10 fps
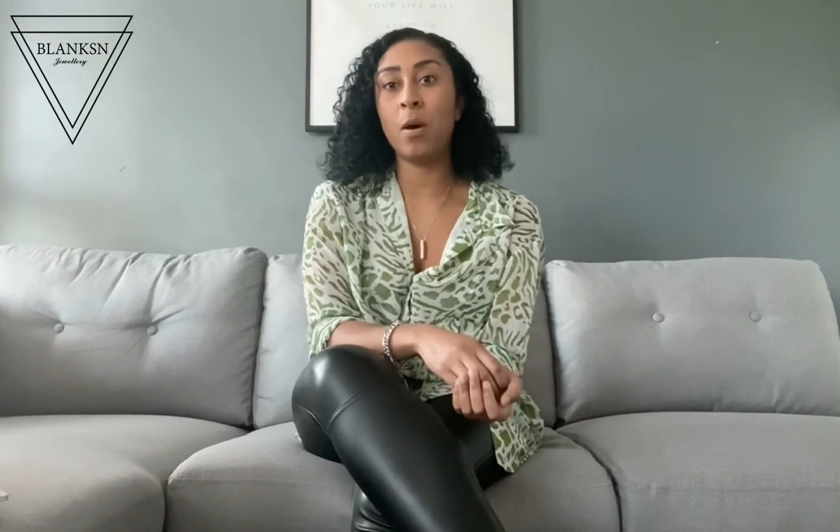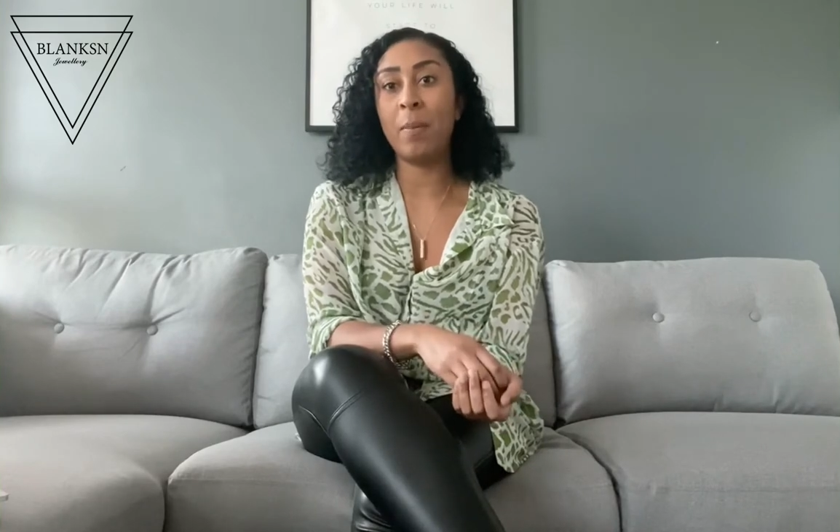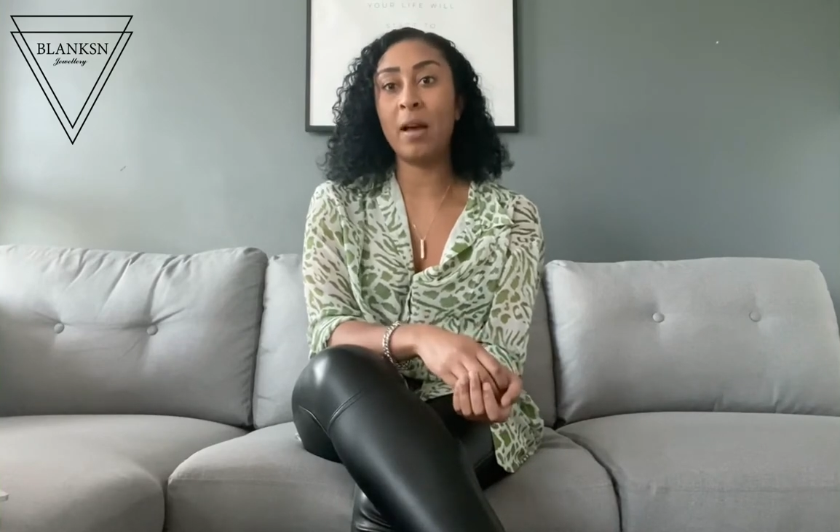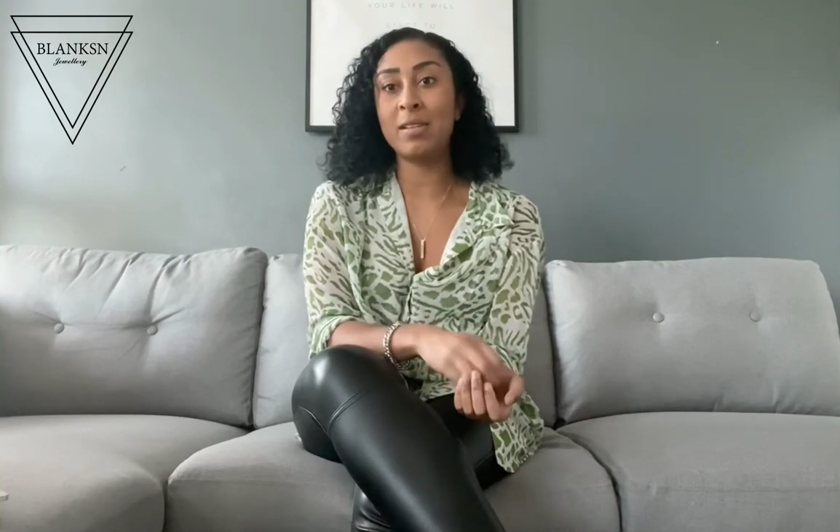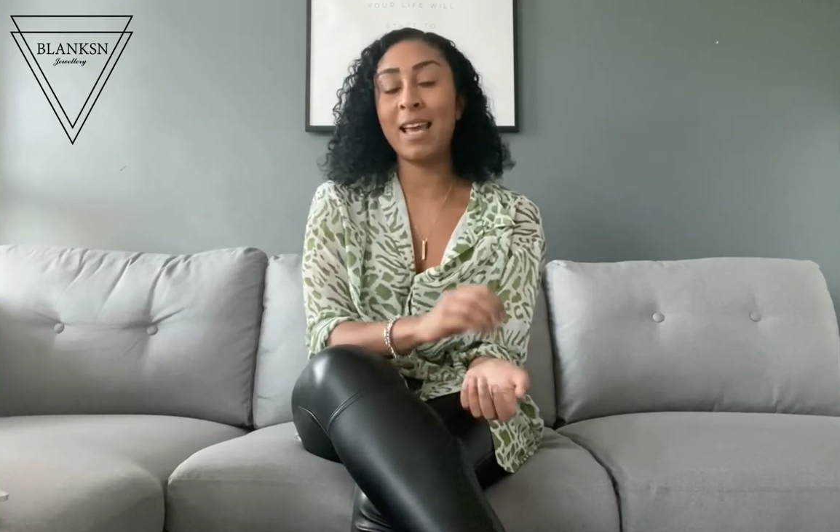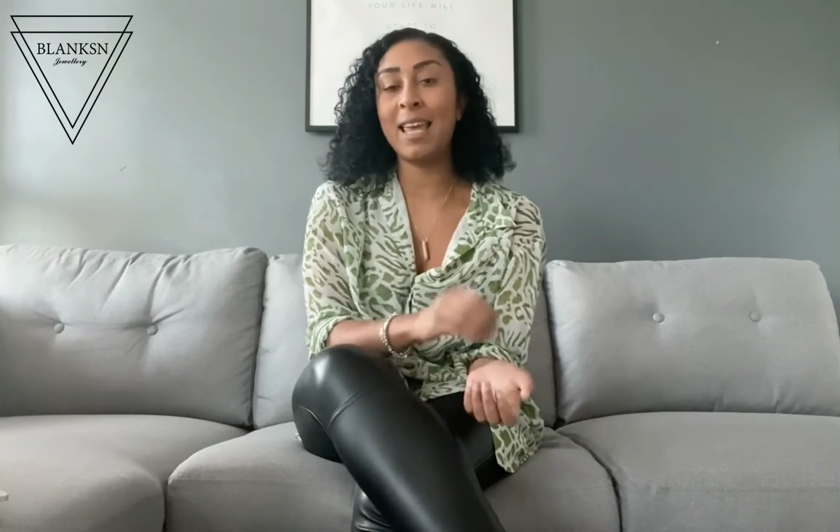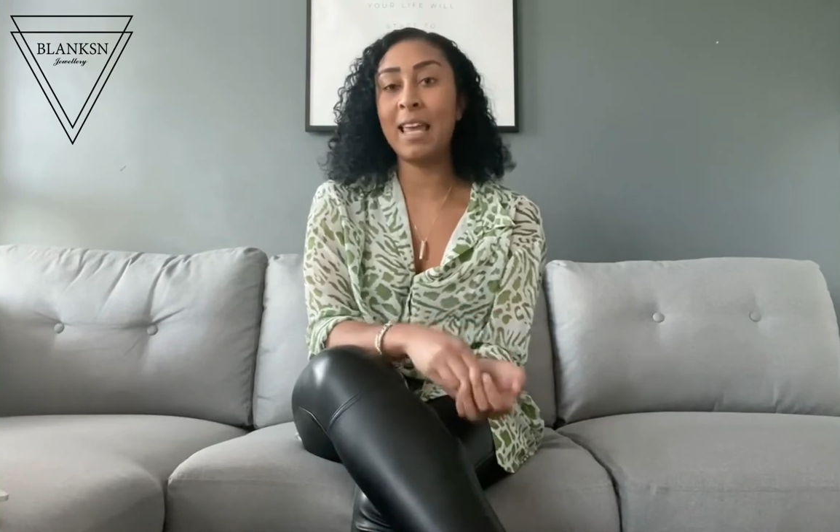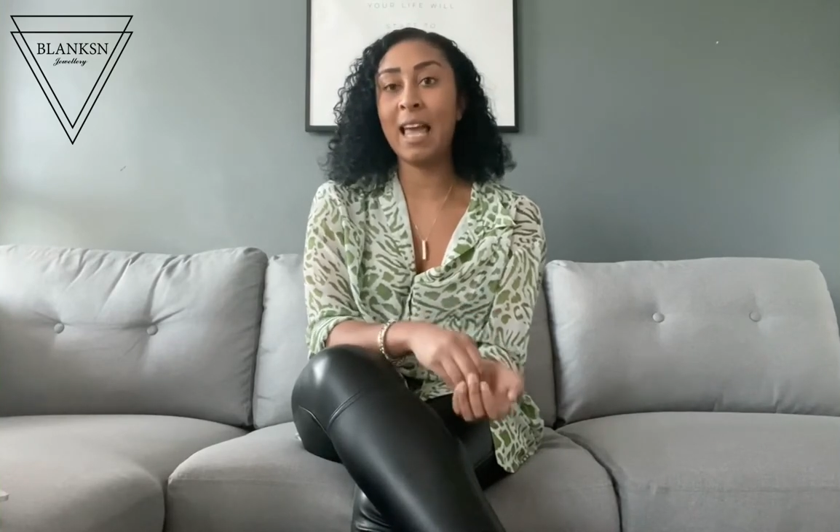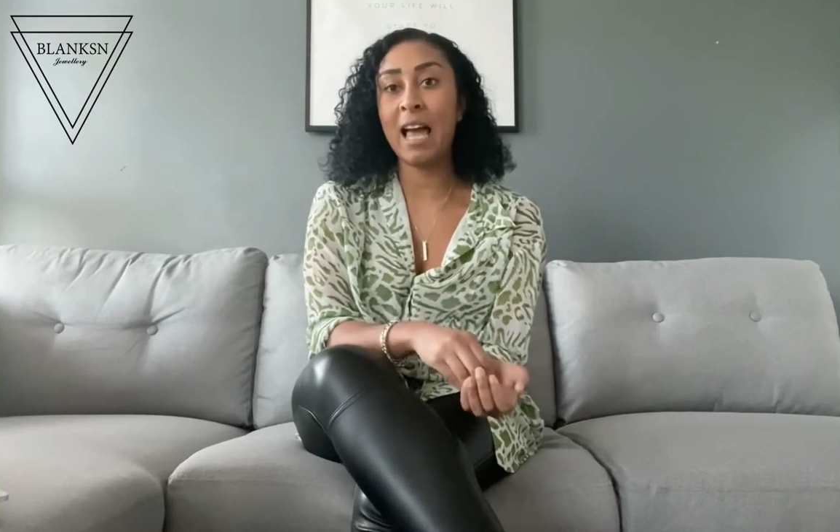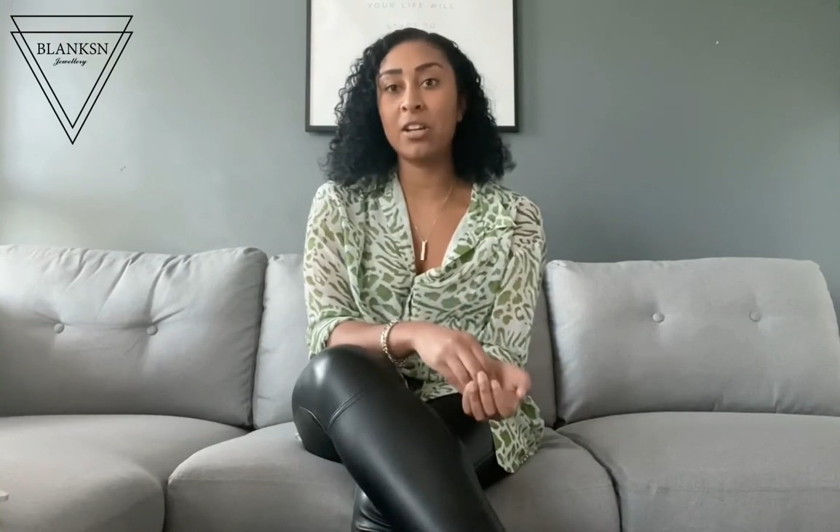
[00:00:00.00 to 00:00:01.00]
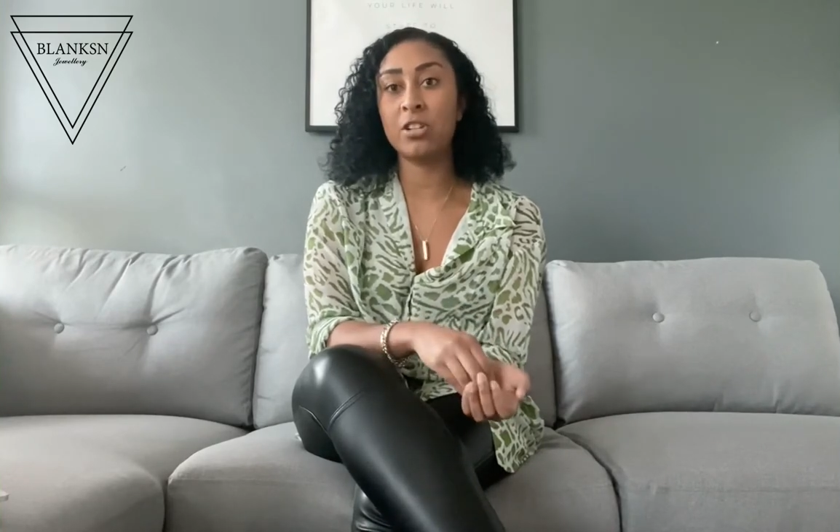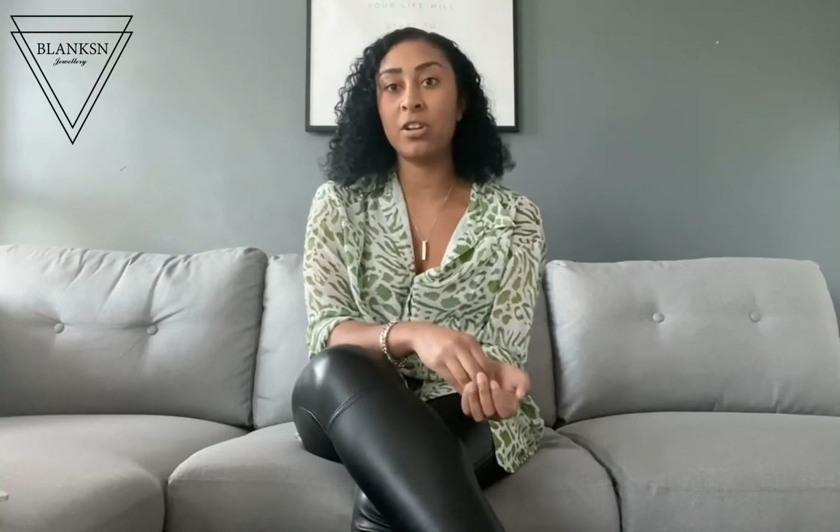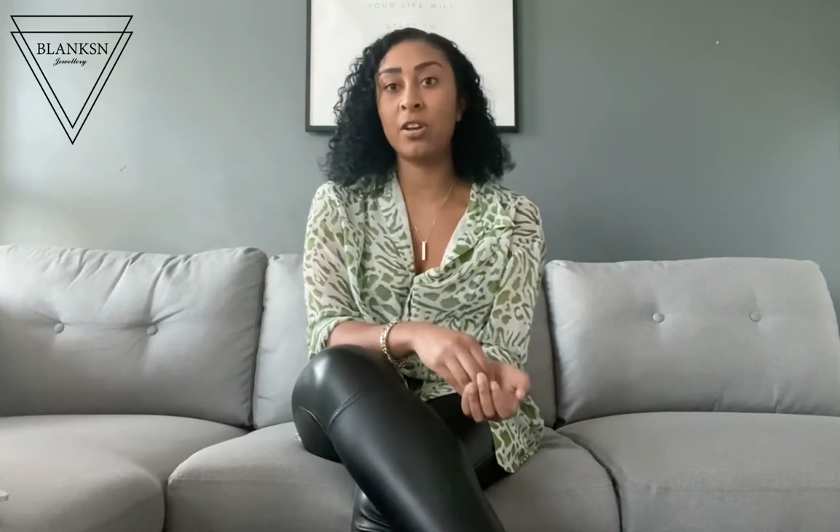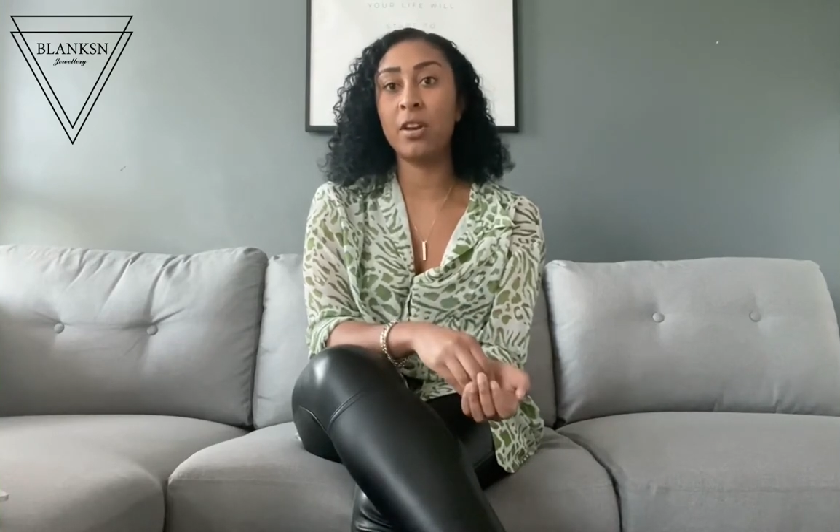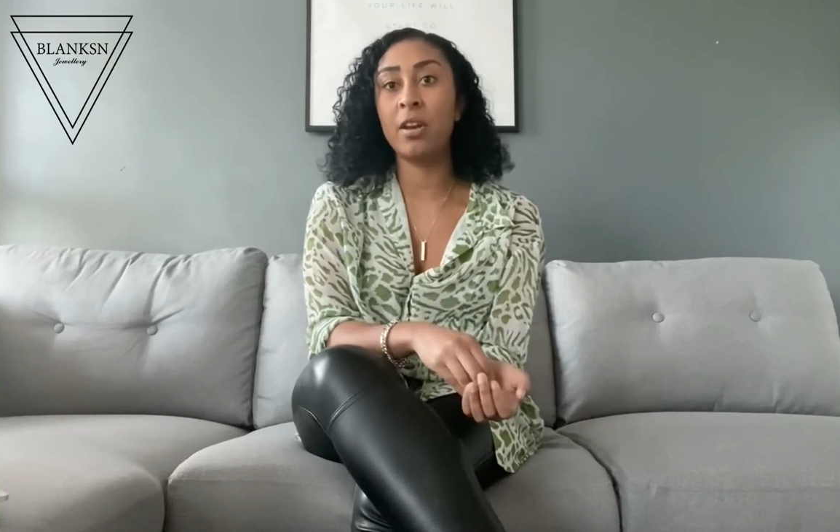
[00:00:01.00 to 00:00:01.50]
about taking
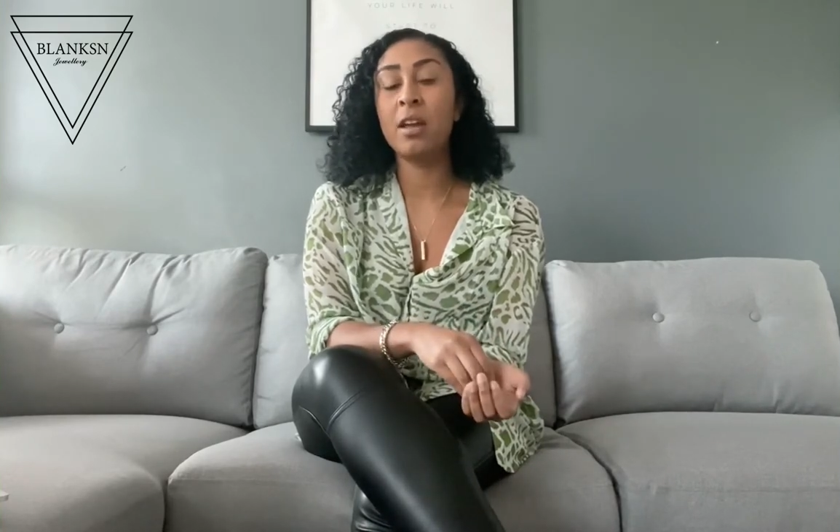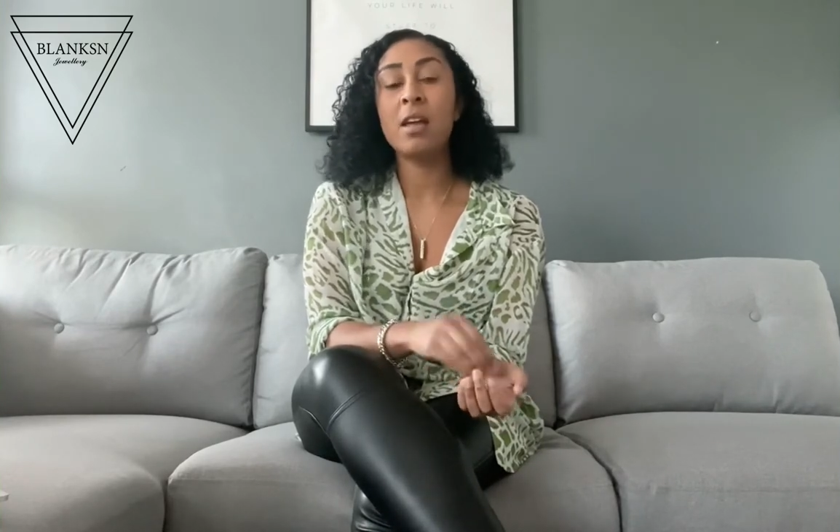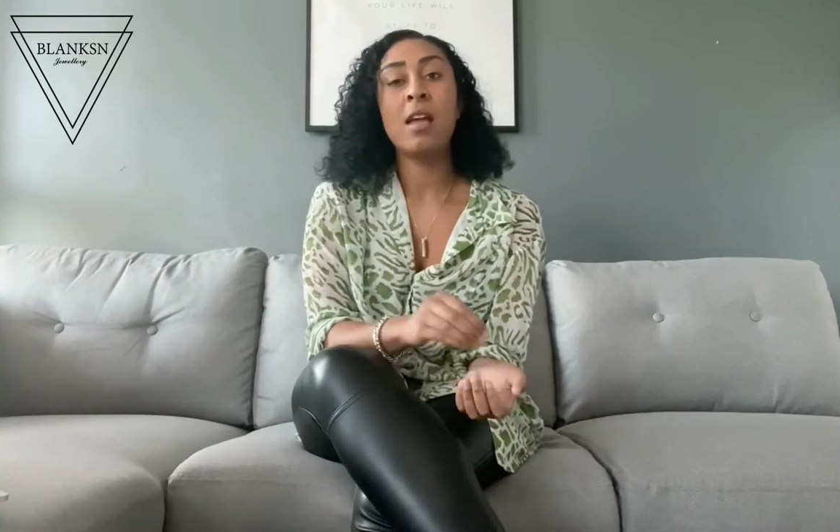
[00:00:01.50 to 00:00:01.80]
action